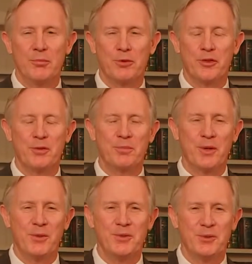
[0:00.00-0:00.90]
broken
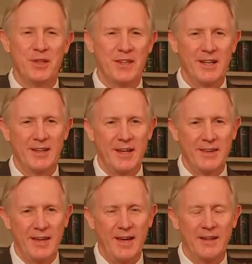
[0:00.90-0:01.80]
bones or anything
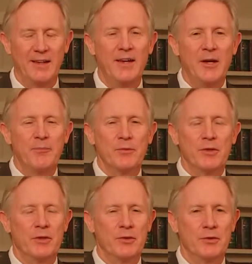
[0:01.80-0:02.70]
like that.
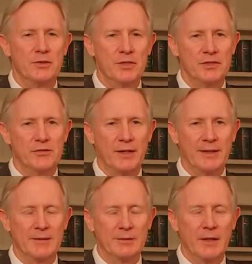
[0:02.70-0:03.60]
You're going to do just fine.